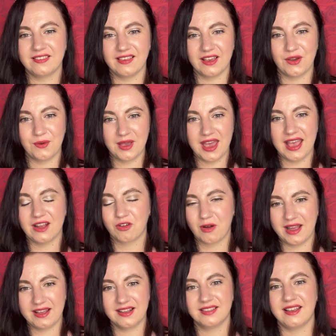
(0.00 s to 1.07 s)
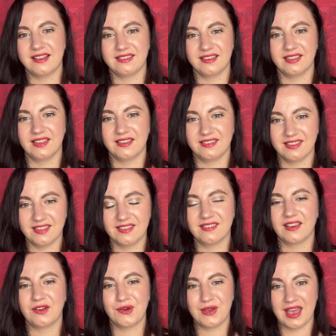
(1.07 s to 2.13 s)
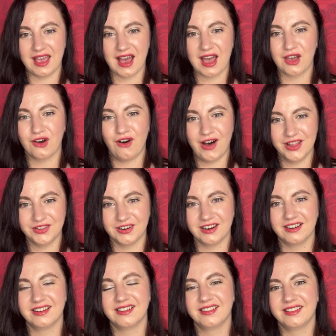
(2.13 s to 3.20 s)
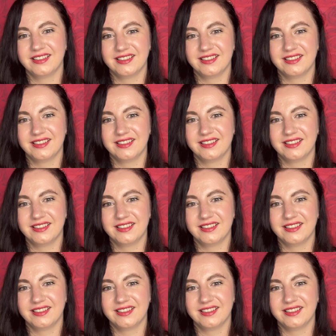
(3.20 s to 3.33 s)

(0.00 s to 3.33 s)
It's like, okay, recognizing this, and it's like, okay, I honor